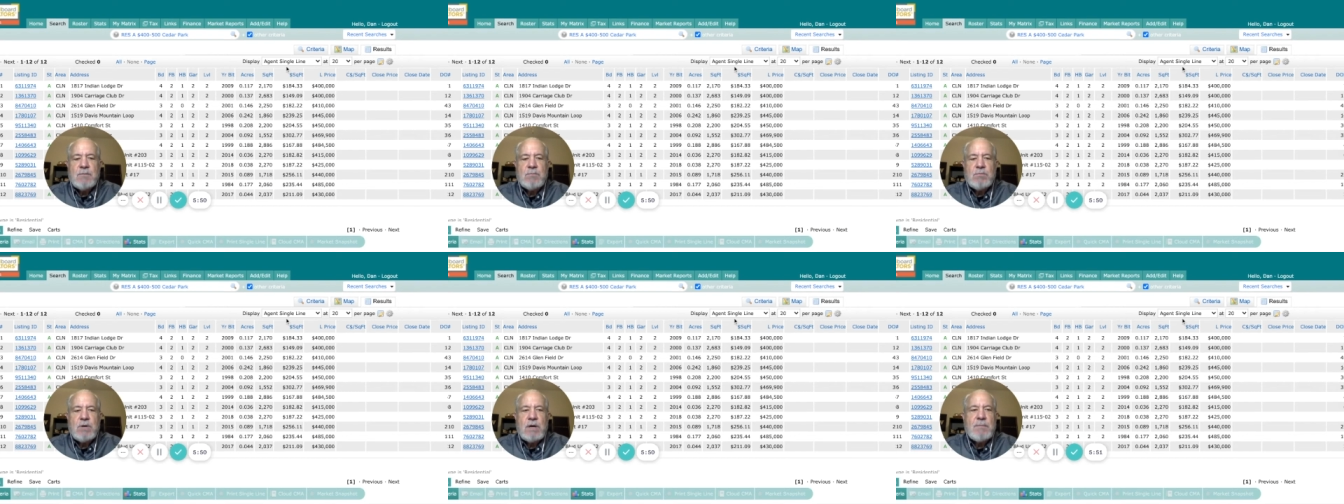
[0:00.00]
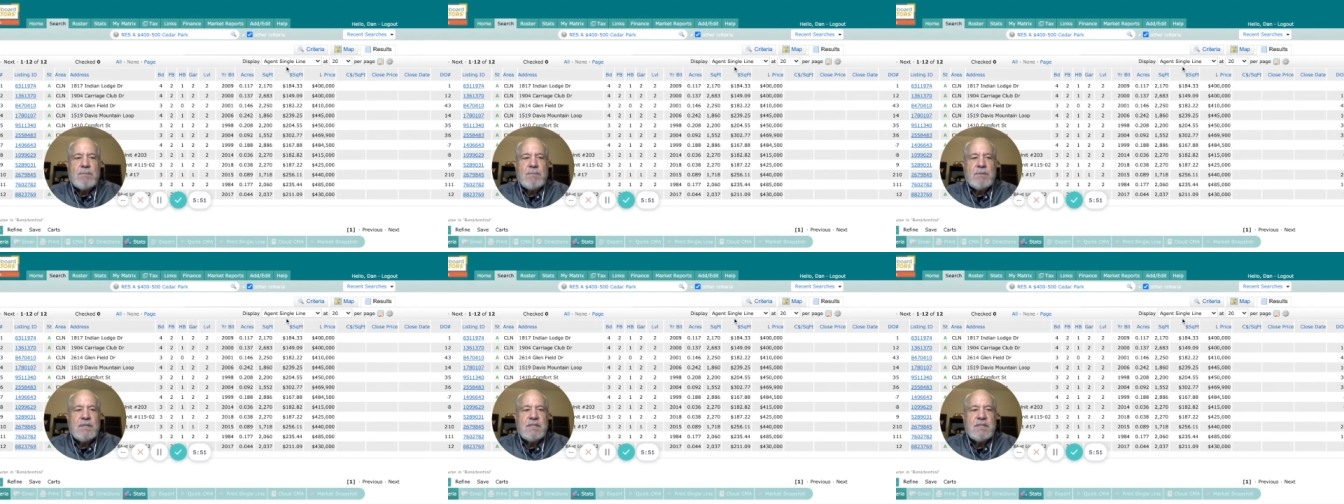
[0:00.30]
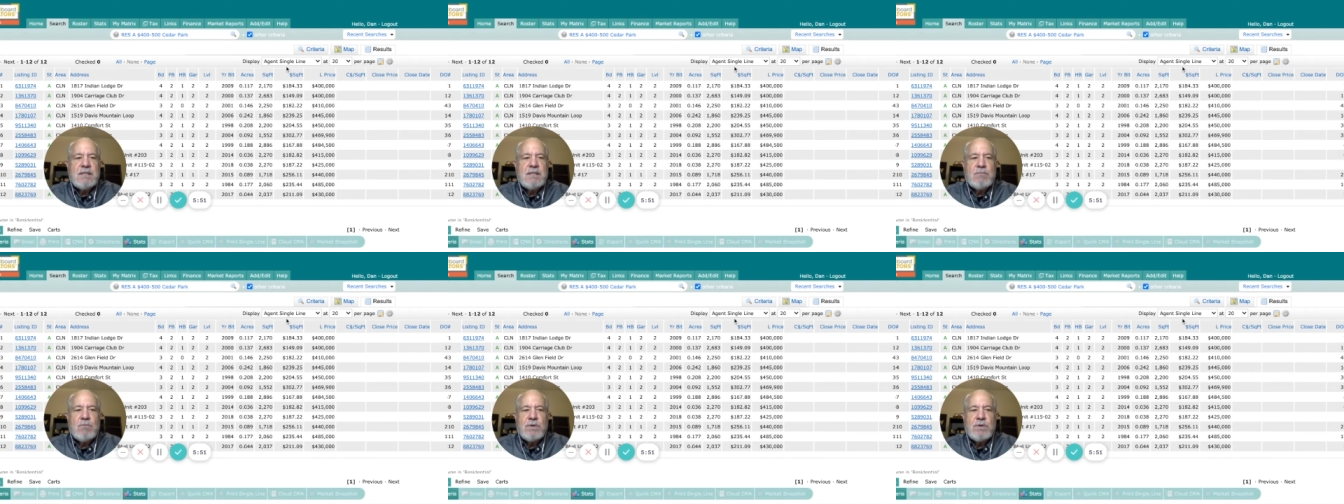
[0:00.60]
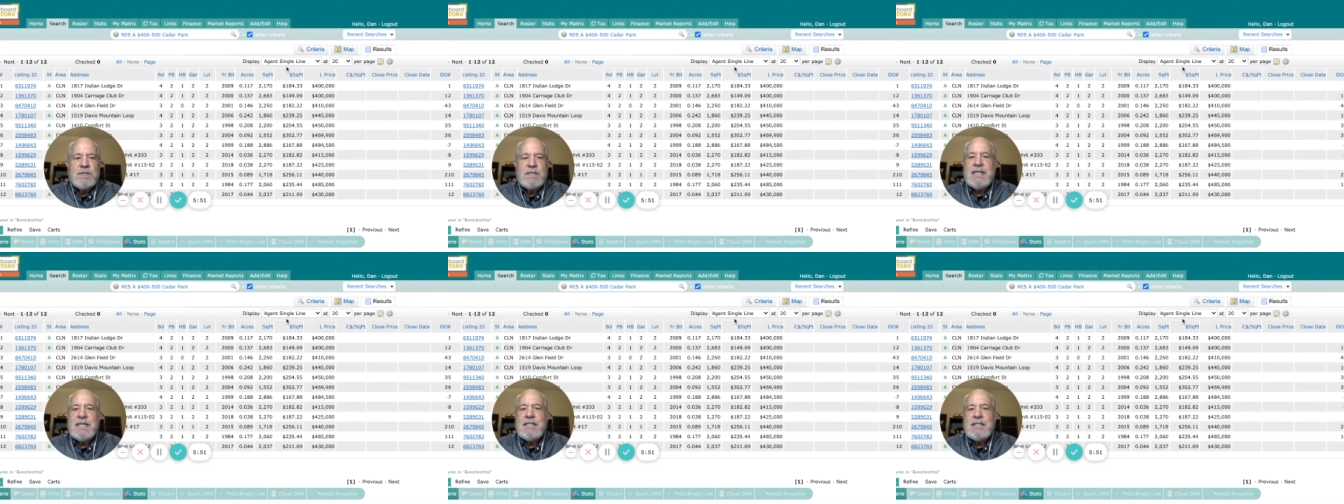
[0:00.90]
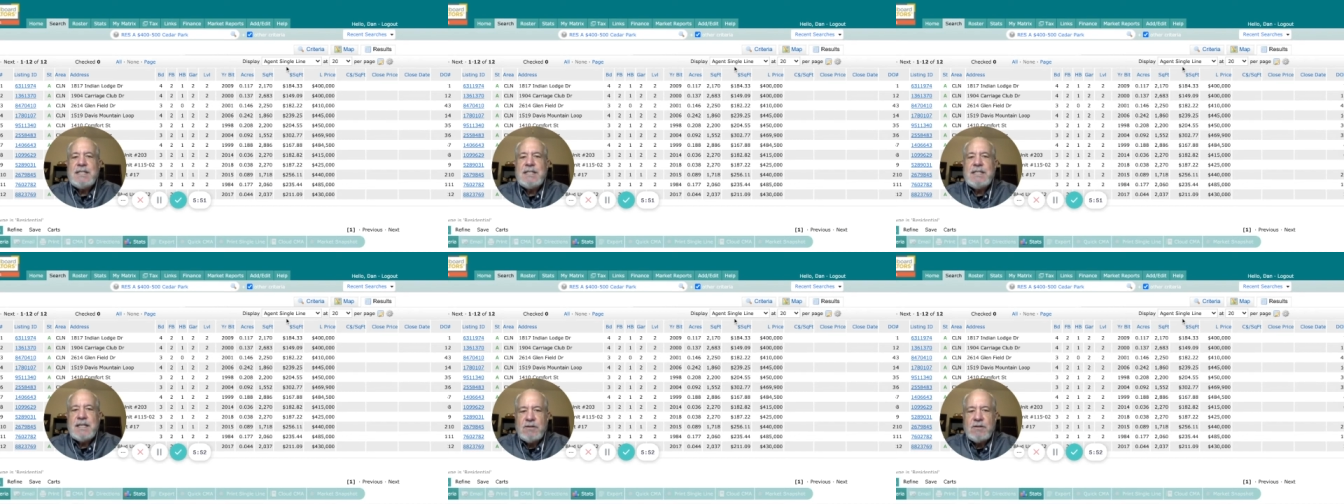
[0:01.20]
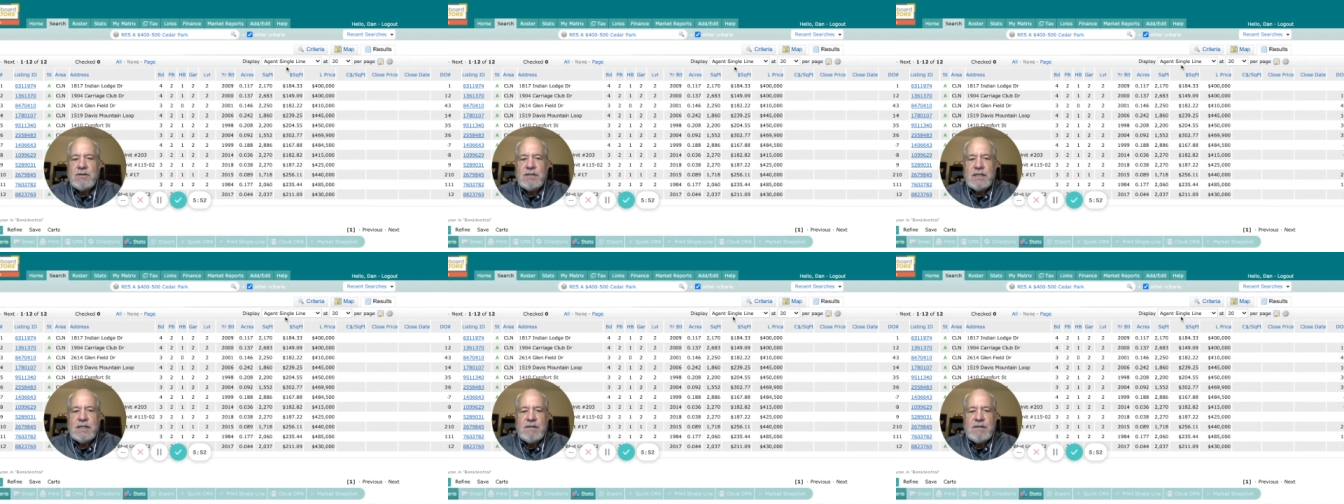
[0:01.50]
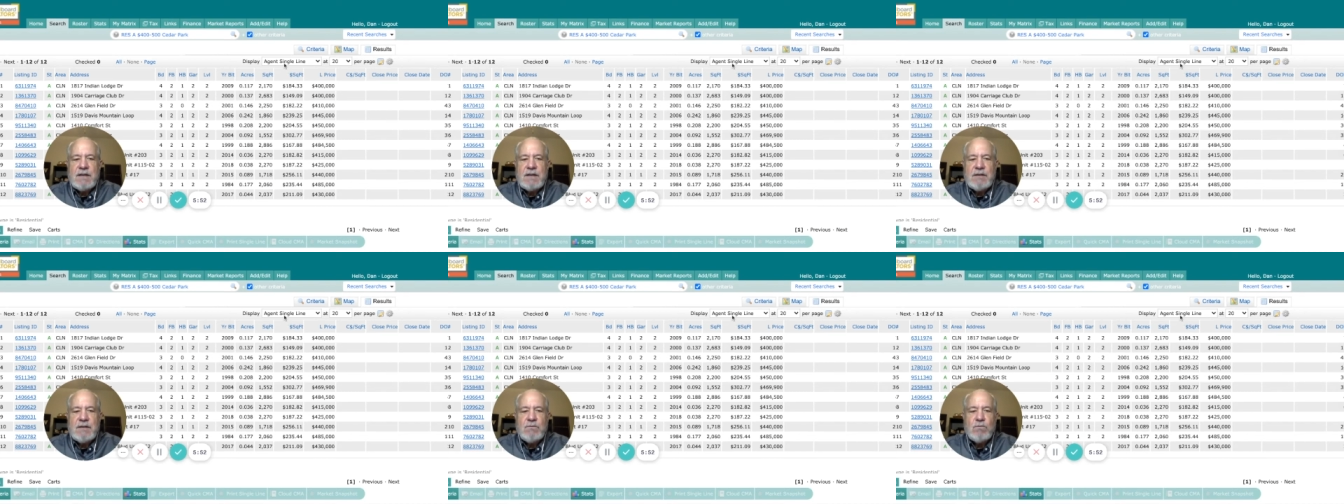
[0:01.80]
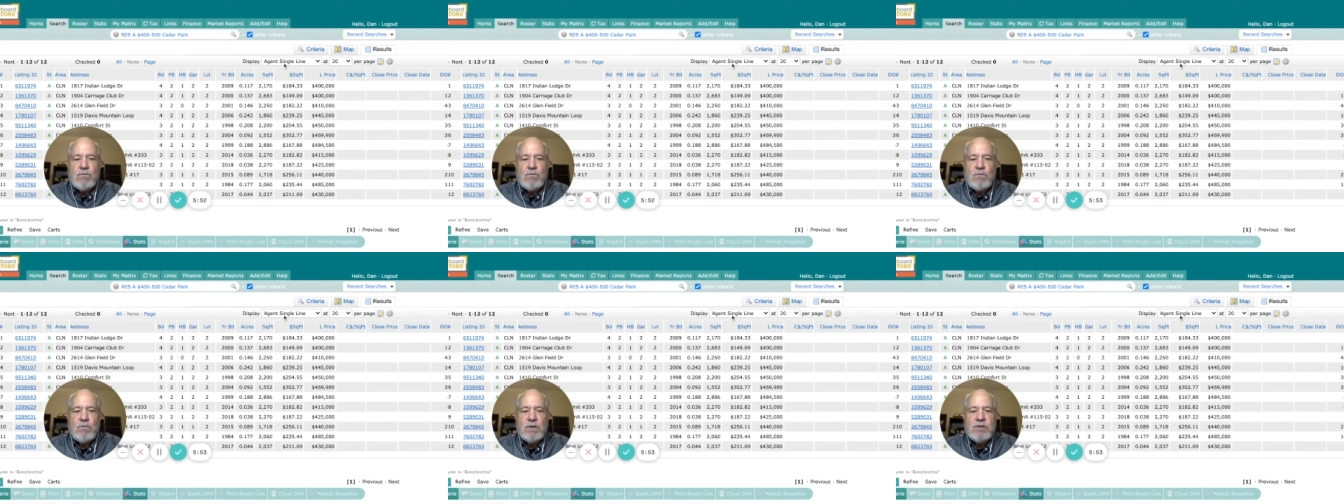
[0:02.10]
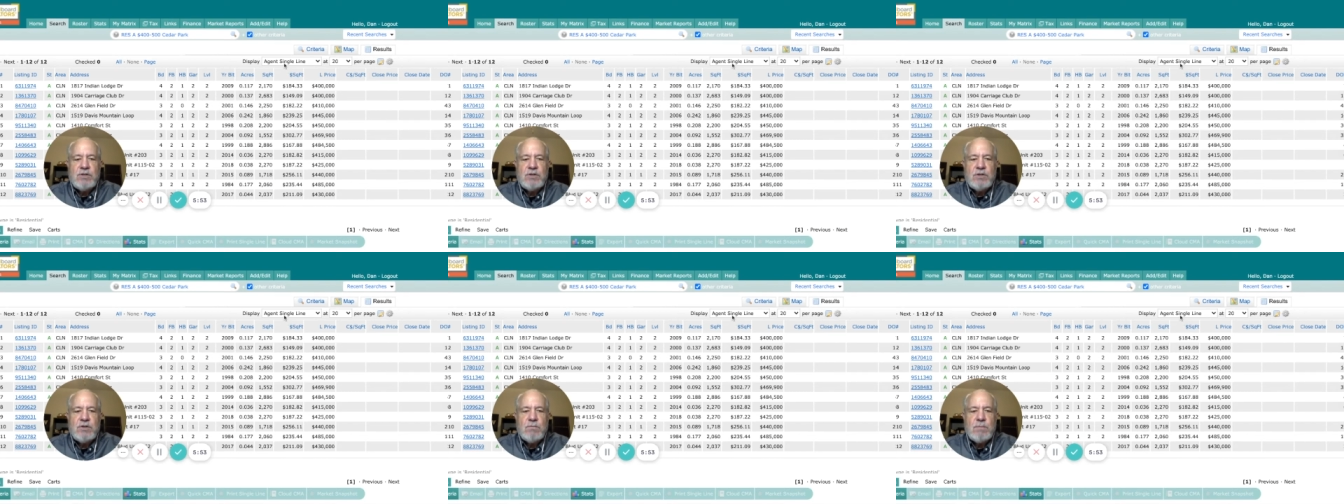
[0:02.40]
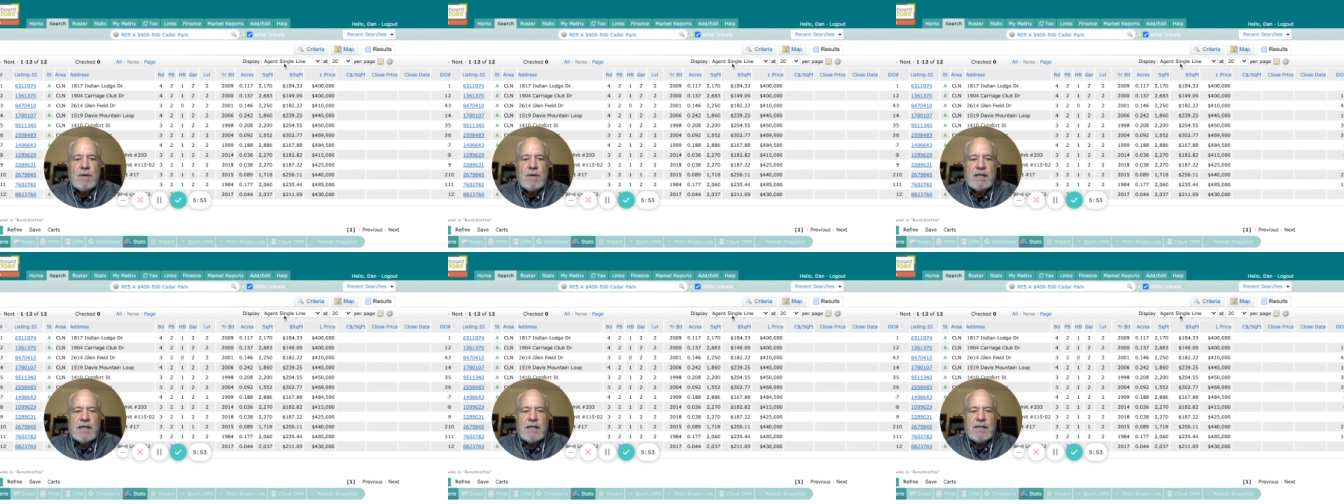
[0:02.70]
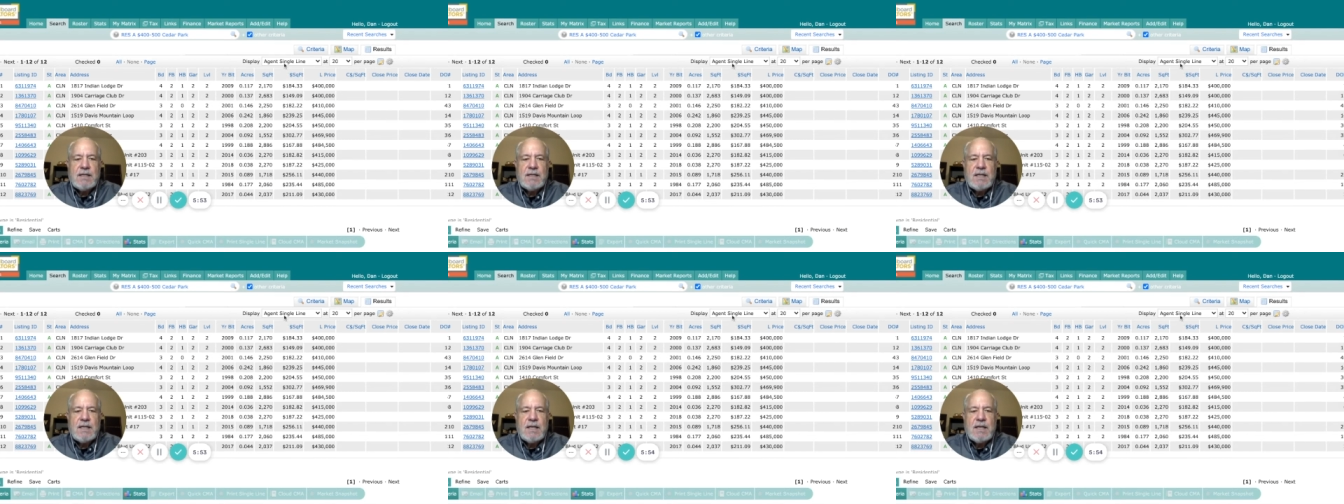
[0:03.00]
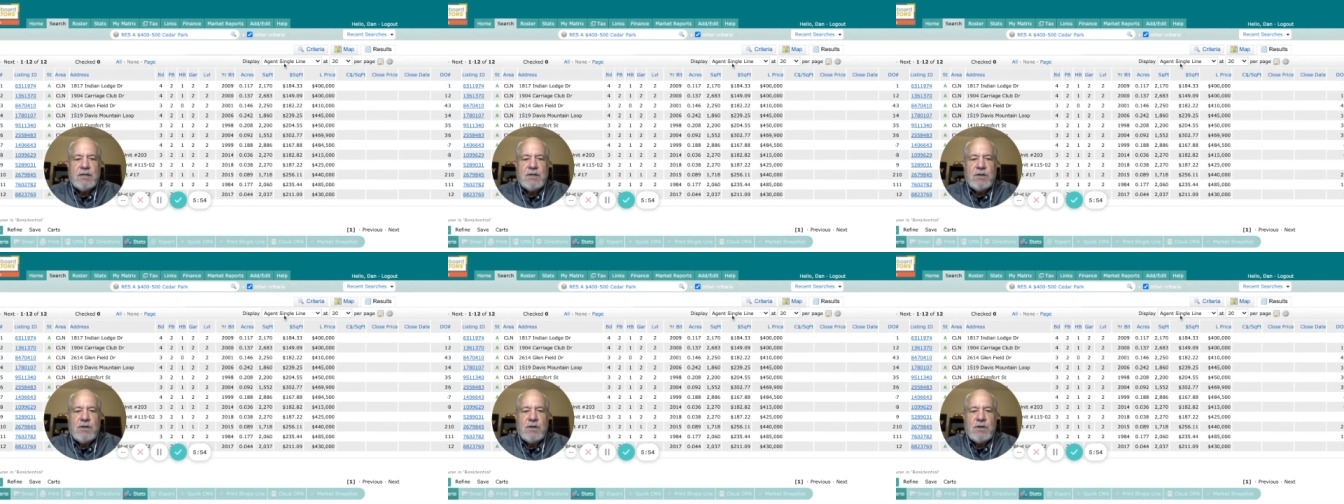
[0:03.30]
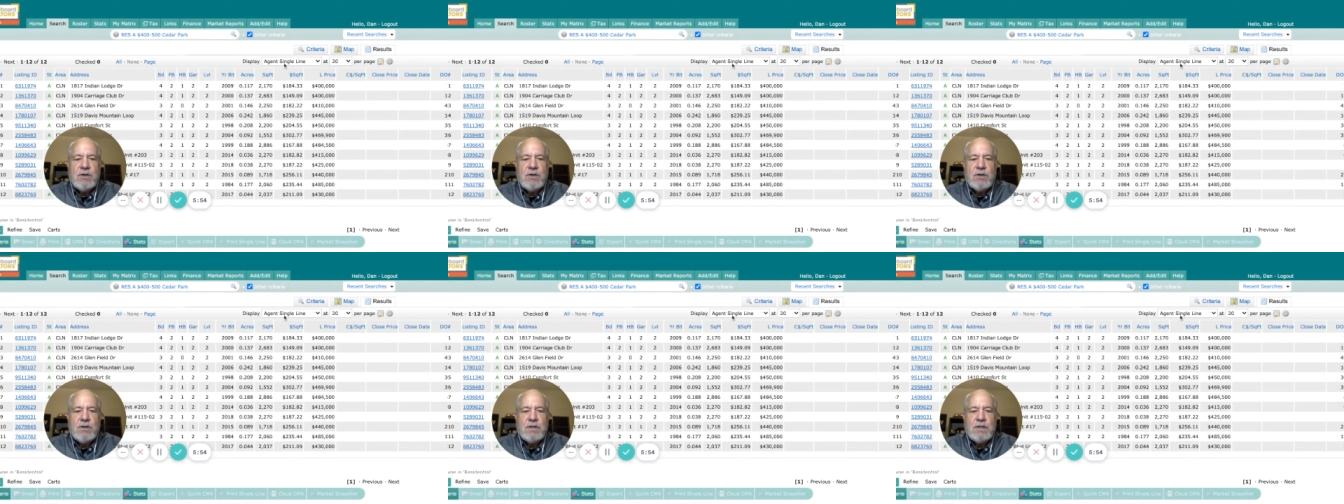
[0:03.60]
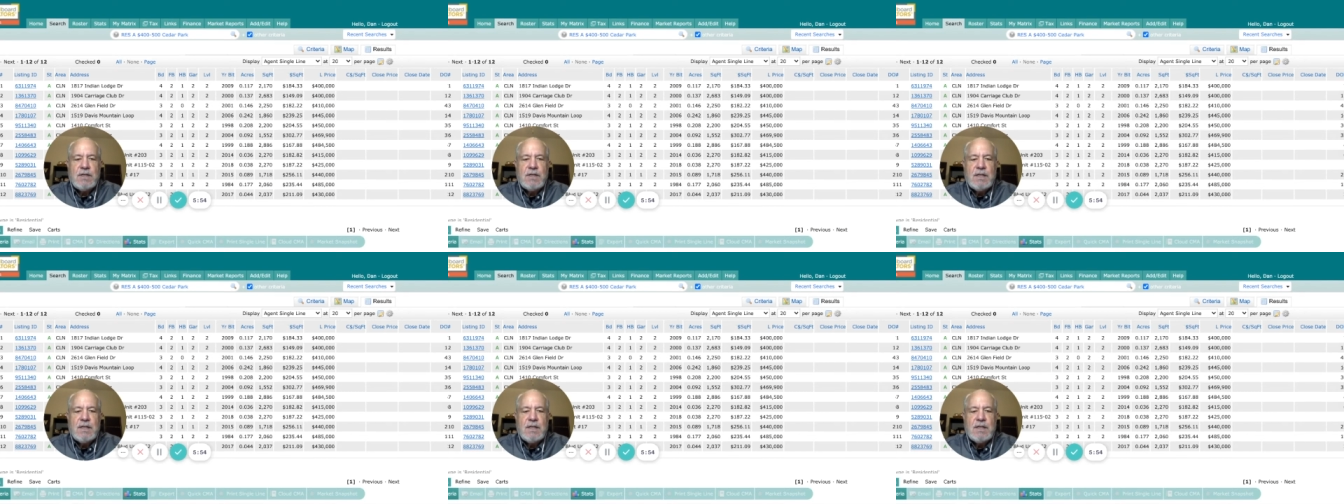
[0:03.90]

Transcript: properties in more detail if I wanted to by clicking on